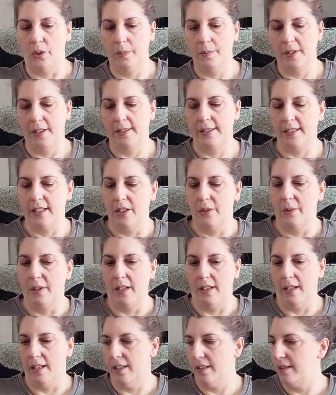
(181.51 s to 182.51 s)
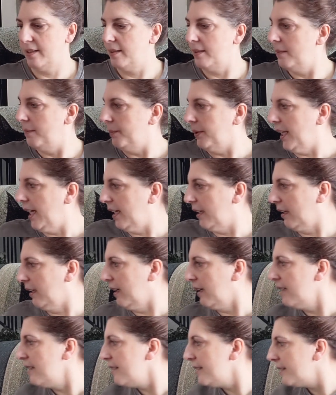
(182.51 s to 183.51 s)
I'm going to steal one of these
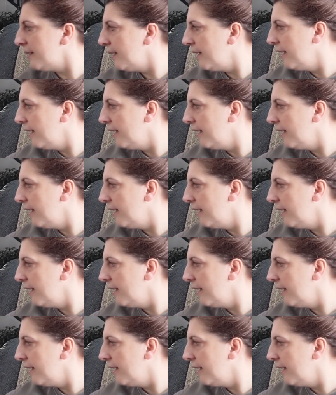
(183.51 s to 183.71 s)
blockers.